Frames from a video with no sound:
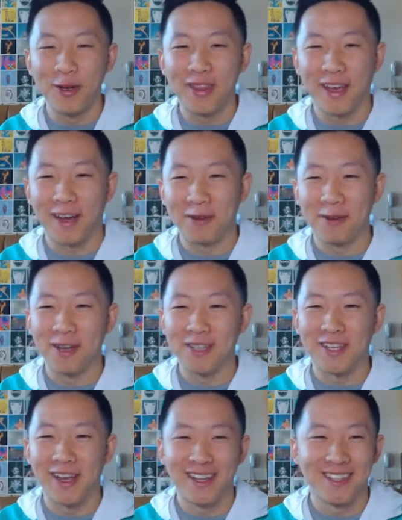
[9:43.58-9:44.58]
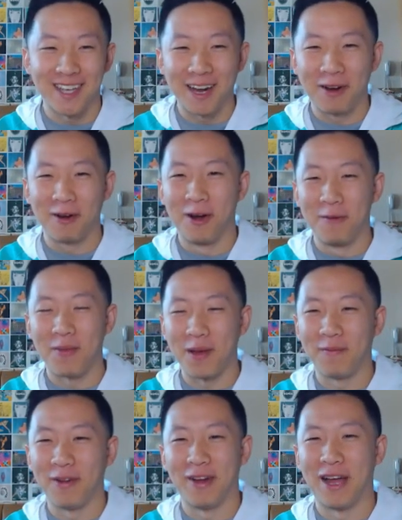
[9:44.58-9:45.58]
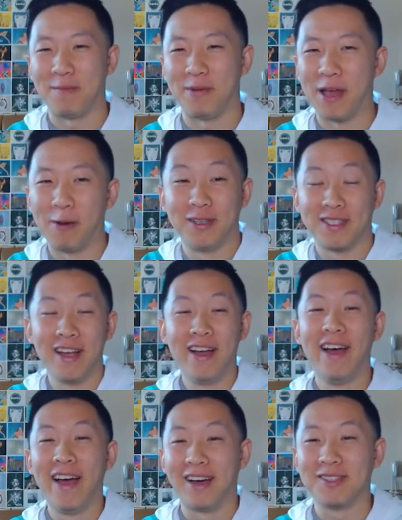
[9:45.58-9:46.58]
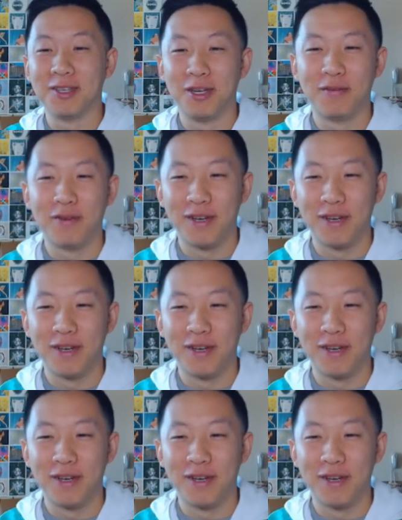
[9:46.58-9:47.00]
with Calyrex and Zekrom. I'm very happy. That was as good of